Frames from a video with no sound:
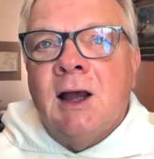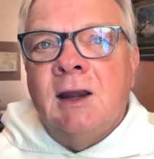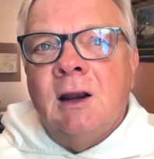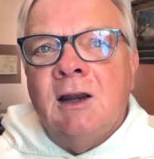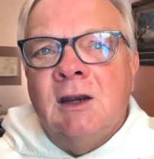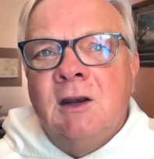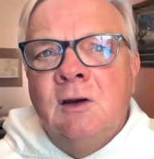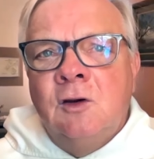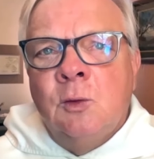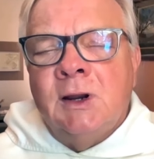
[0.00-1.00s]
I
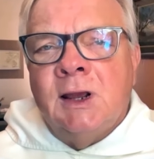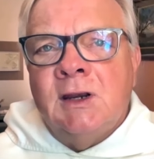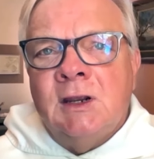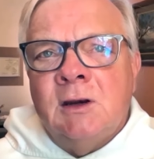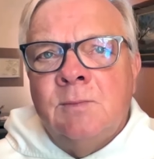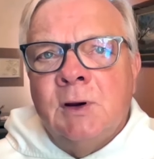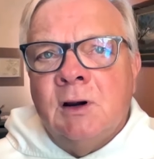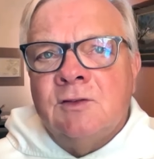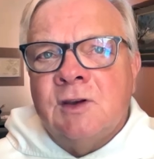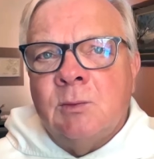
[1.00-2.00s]
didn't do what I did because